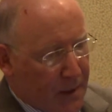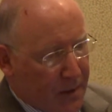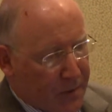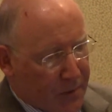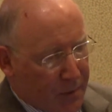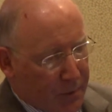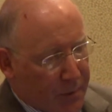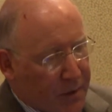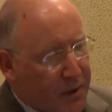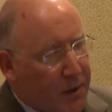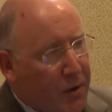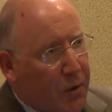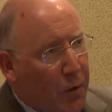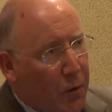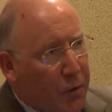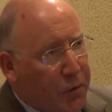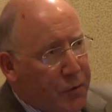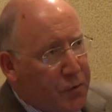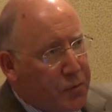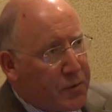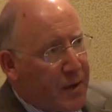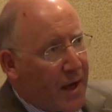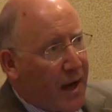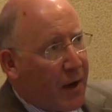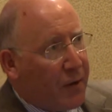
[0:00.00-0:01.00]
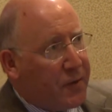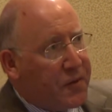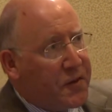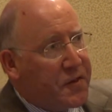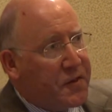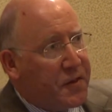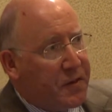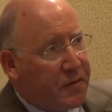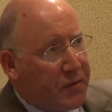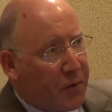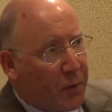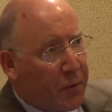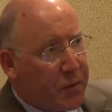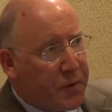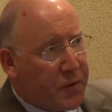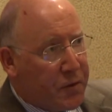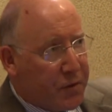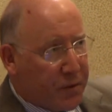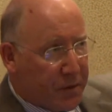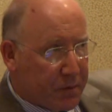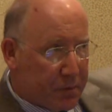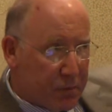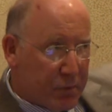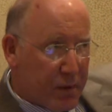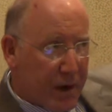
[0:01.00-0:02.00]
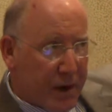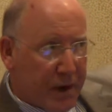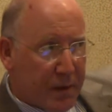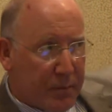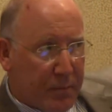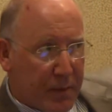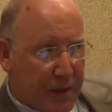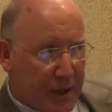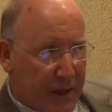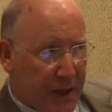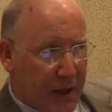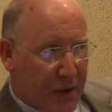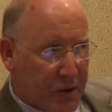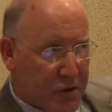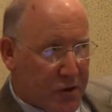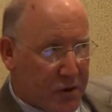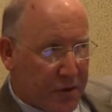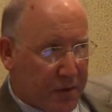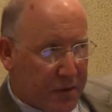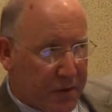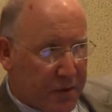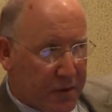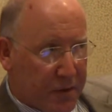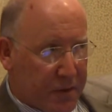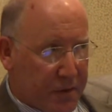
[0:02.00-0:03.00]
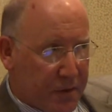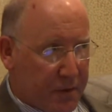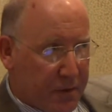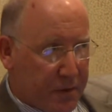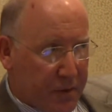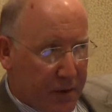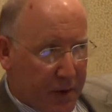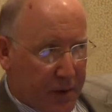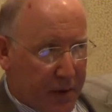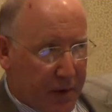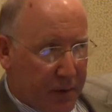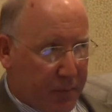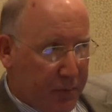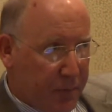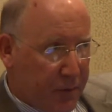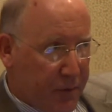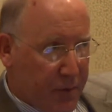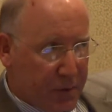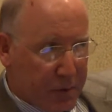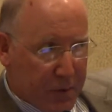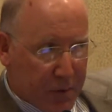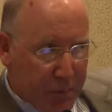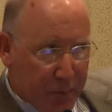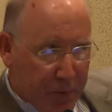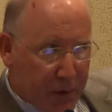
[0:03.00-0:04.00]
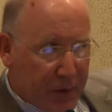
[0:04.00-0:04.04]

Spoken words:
So I'm going to go through now, those are the recommendations. There's a